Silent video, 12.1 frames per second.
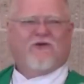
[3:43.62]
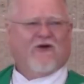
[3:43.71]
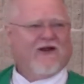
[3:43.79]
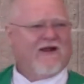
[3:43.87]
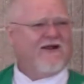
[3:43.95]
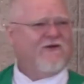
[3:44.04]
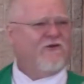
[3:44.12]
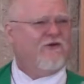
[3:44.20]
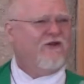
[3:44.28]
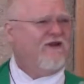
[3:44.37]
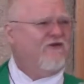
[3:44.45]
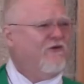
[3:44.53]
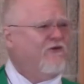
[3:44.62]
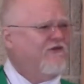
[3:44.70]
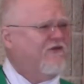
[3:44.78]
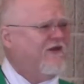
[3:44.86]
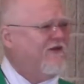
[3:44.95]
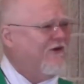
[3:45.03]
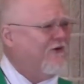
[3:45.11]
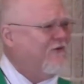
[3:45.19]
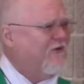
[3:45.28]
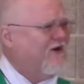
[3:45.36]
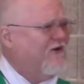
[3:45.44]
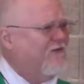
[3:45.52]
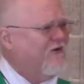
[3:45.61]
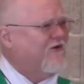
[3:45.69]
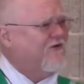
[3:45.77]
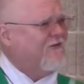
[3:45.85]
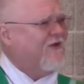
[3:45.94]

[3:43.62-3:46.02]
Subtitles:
book. I don't need you to sit there and read your book to